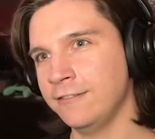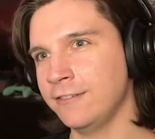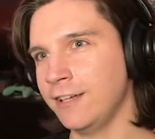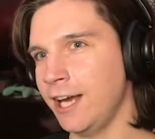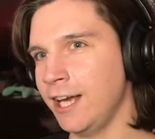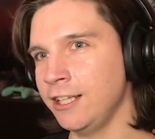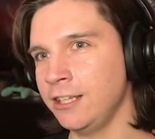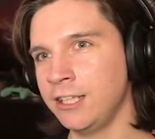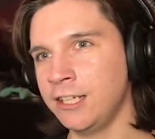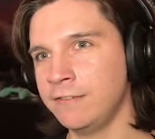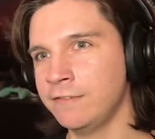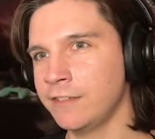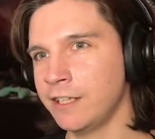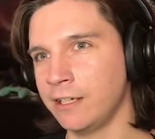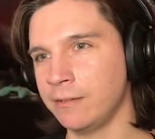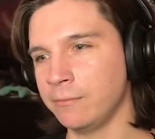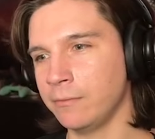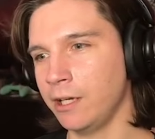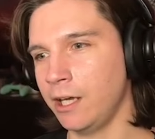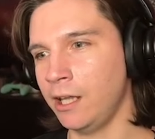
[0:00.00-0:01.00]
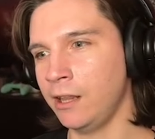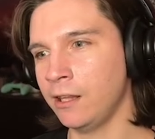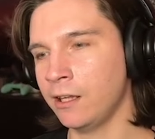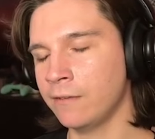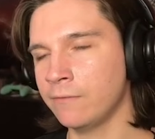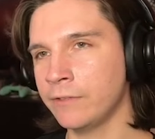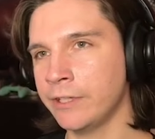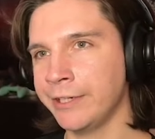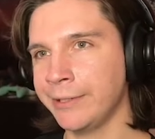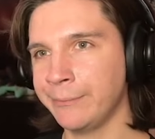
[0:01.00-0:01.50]
love
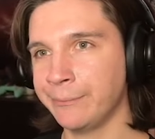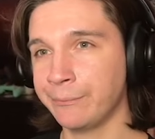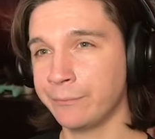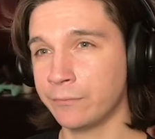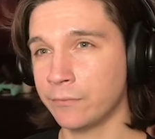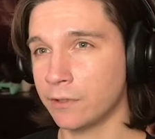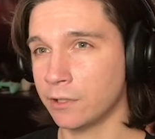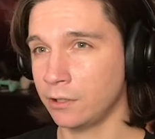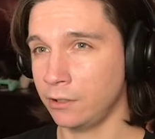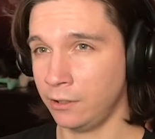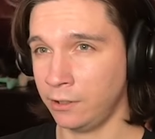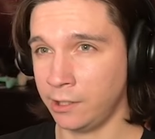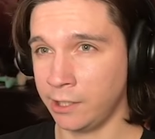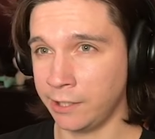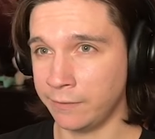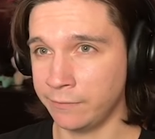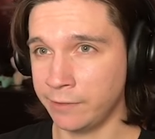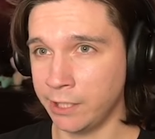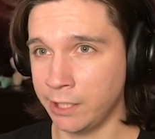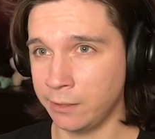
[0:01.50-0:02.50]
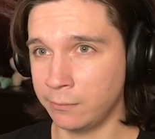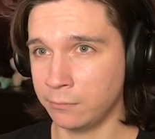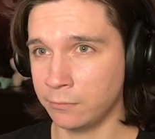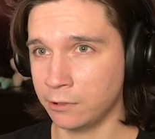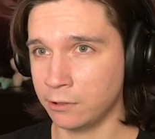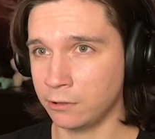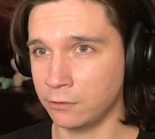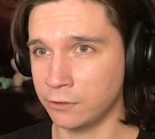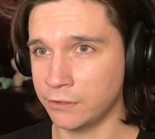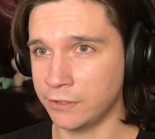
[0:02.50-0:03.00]
them.
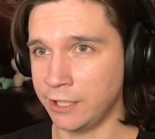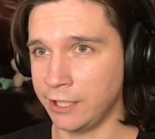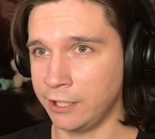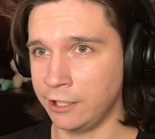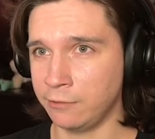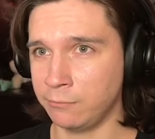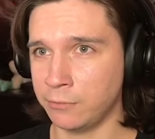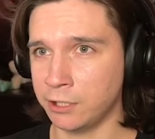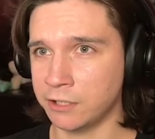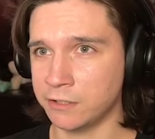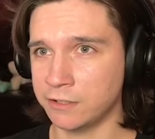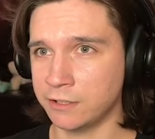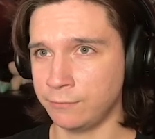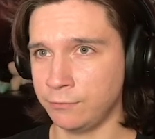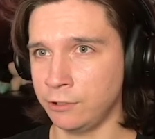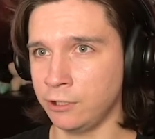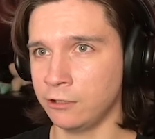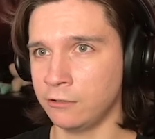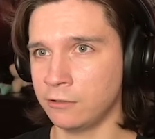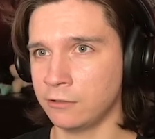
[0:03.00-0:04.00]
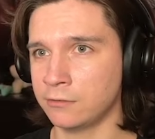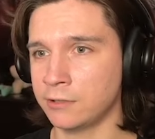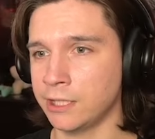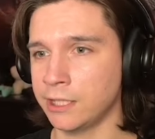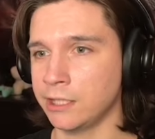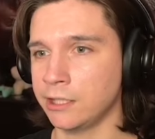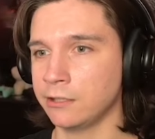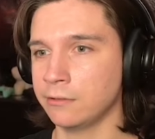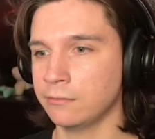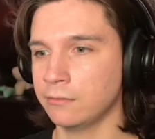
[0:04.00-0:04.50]
Go stan NMIXX if you don't
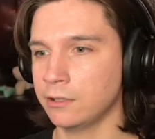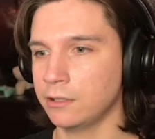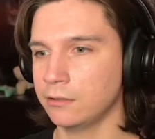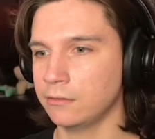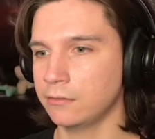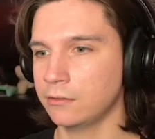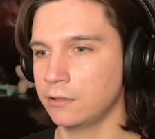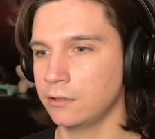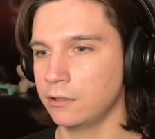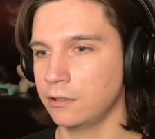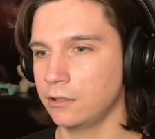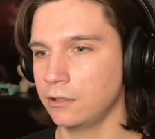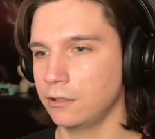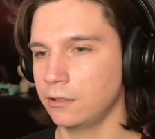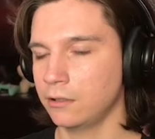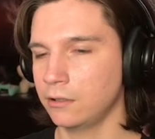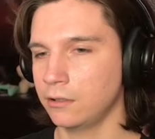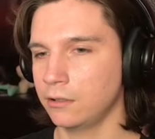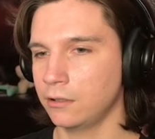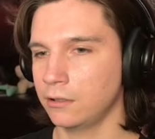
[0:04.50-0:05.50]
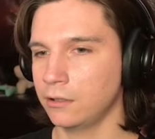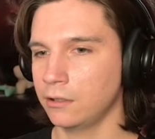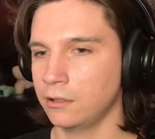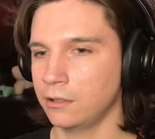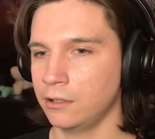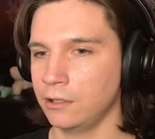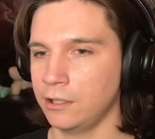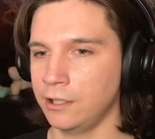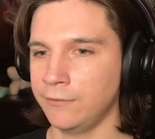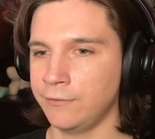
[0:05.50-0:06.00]
already.
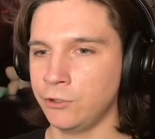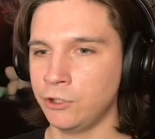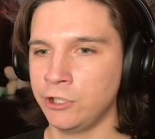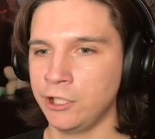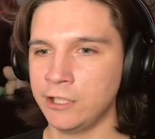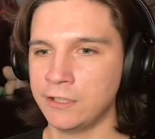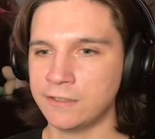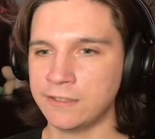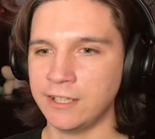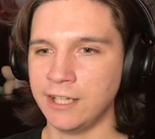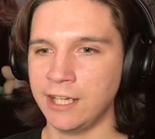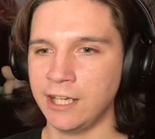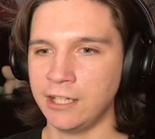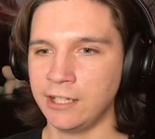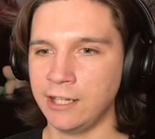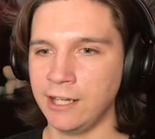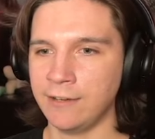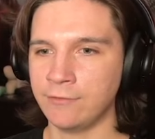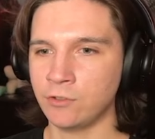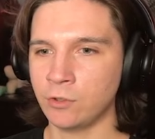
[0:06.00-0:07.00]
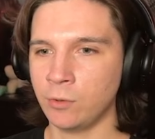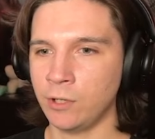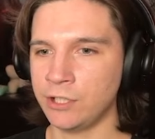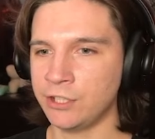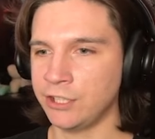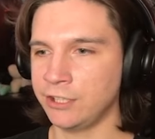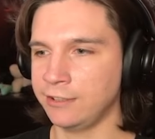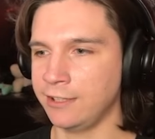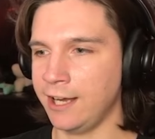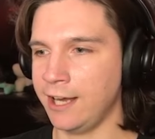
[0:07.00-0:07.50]
If you didn't stand after
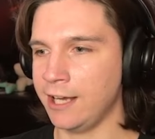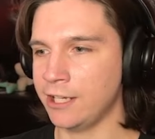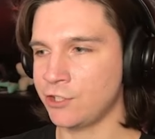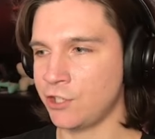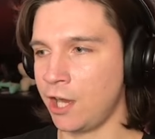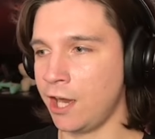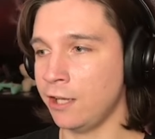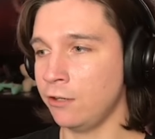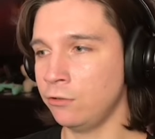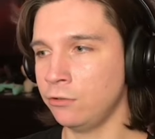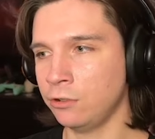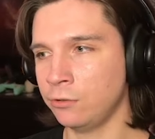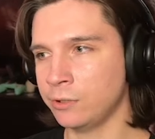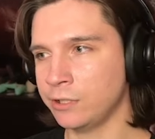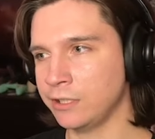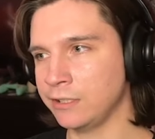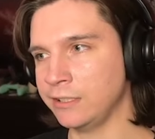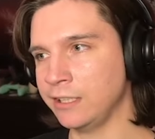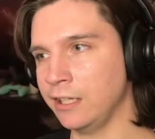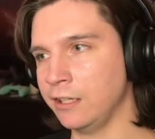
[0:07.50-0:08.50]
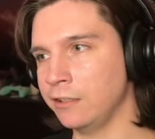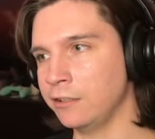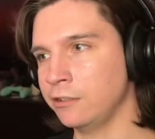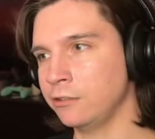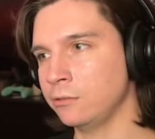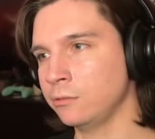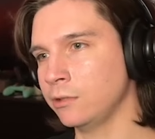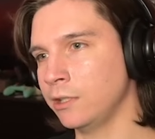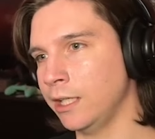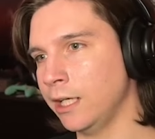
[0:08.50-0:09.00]
watching Dash, I don't know what to tell
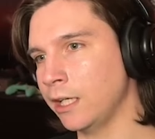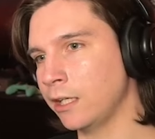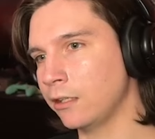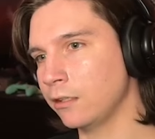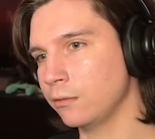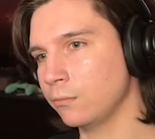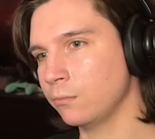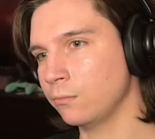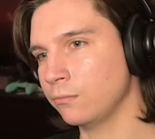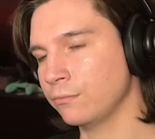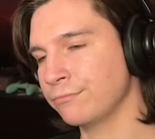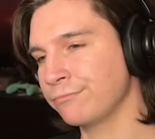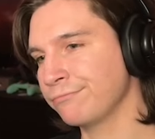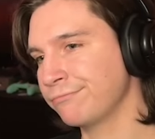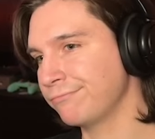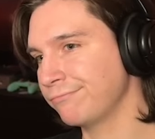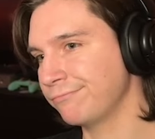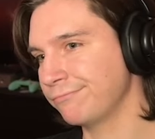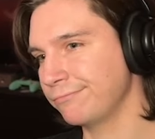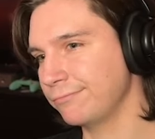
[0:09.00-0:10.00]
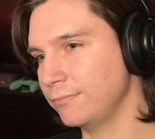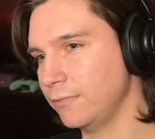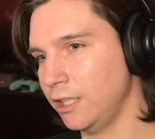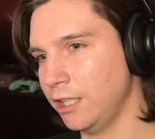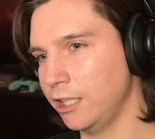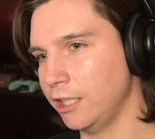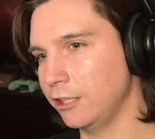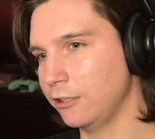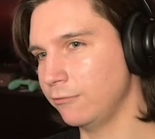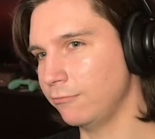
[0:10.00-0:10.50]
you. Like
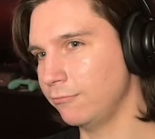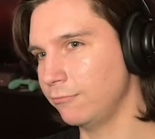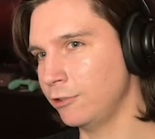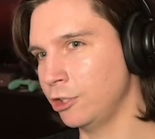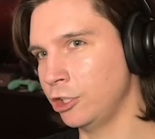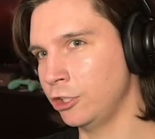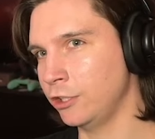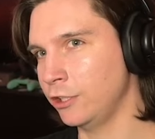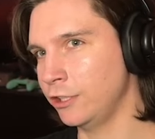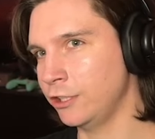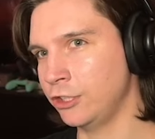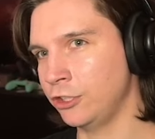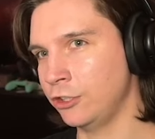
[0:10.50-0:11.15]
you're